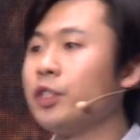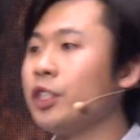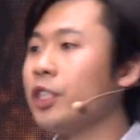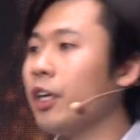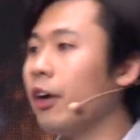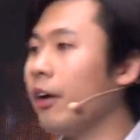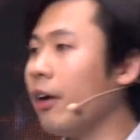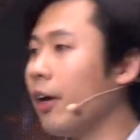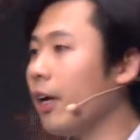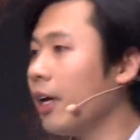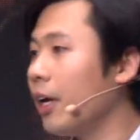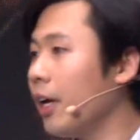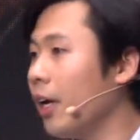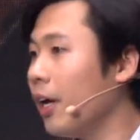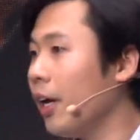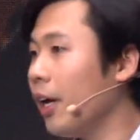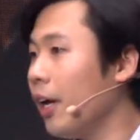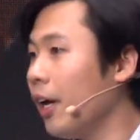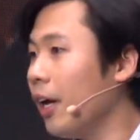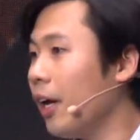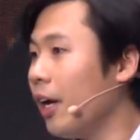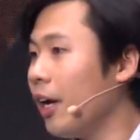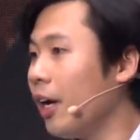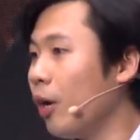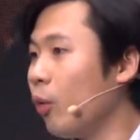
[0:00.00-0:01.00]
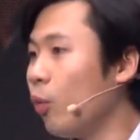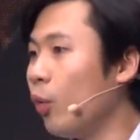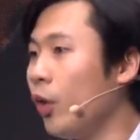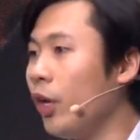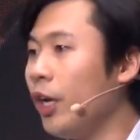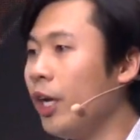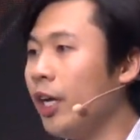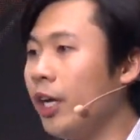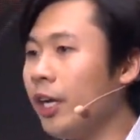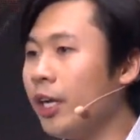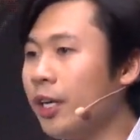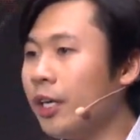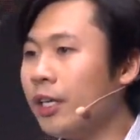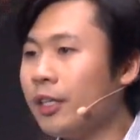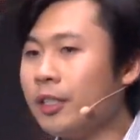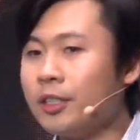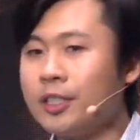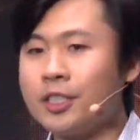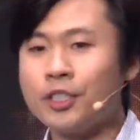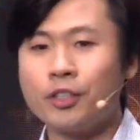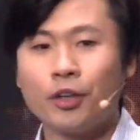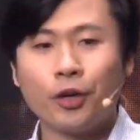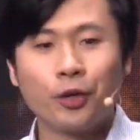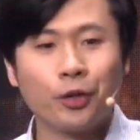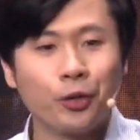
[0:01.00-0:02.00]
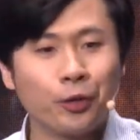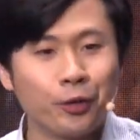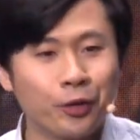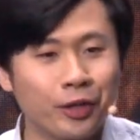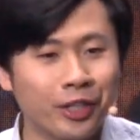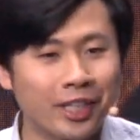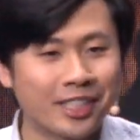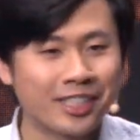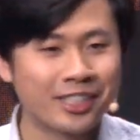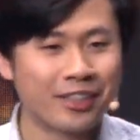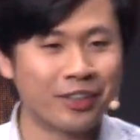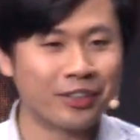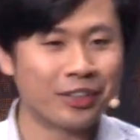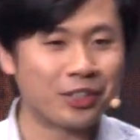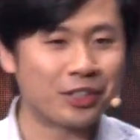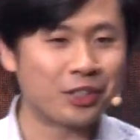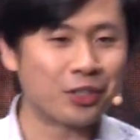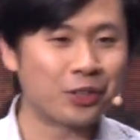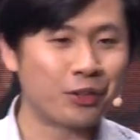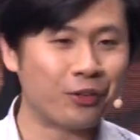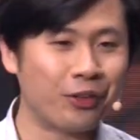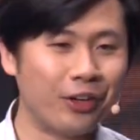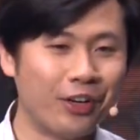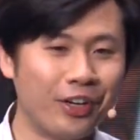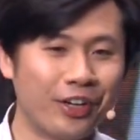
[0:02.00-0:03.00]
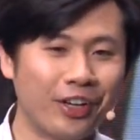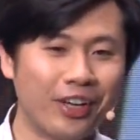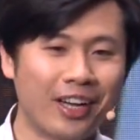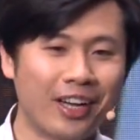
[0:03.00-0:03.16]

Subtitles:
sharing. We start doing this on the street.